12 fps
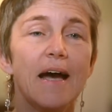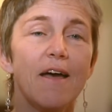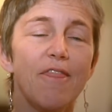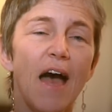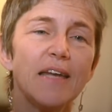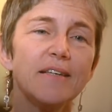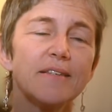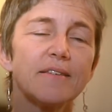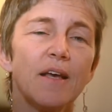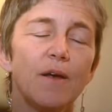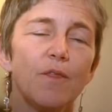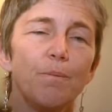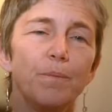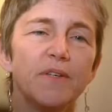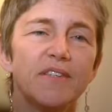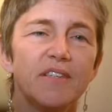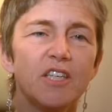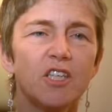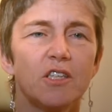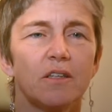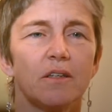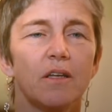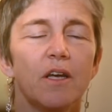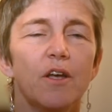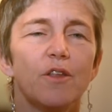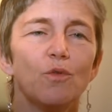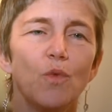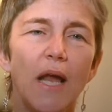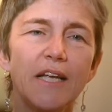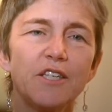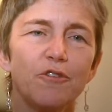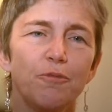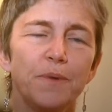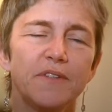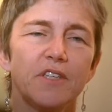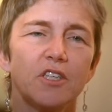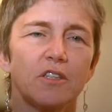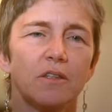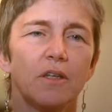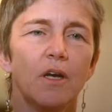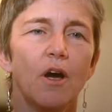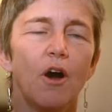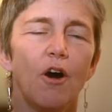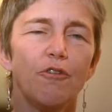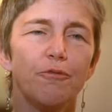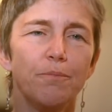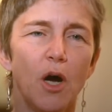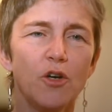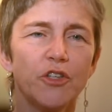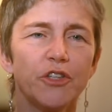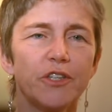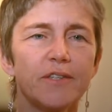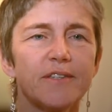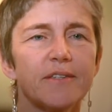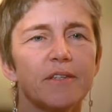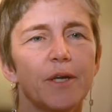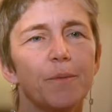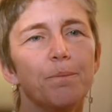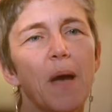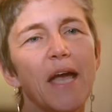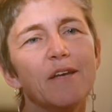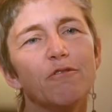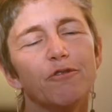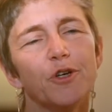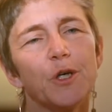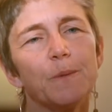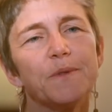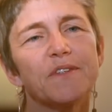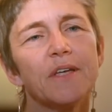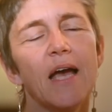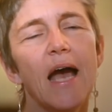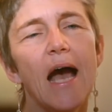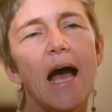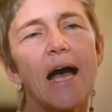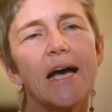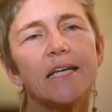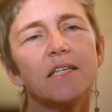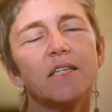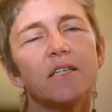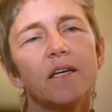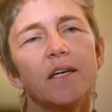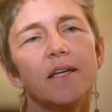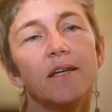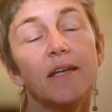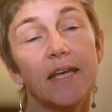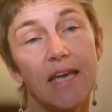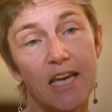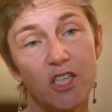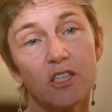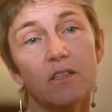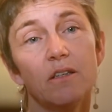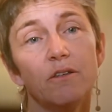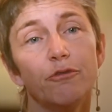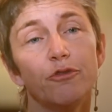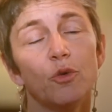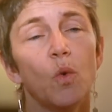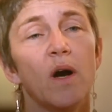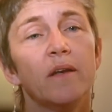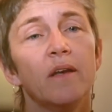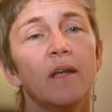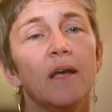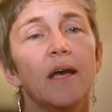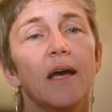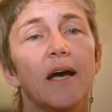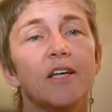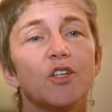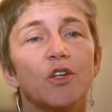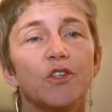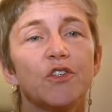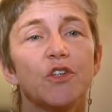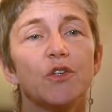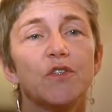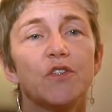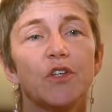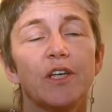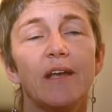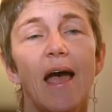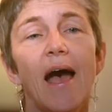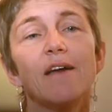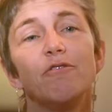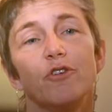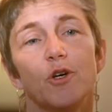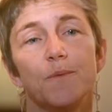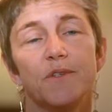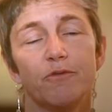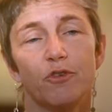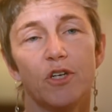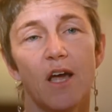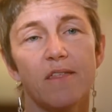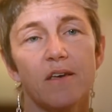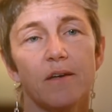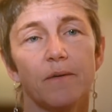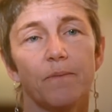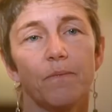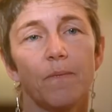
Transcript: And that is the position, the relative position of modals, main verbs, and negation for one, and also certain adverbs for another.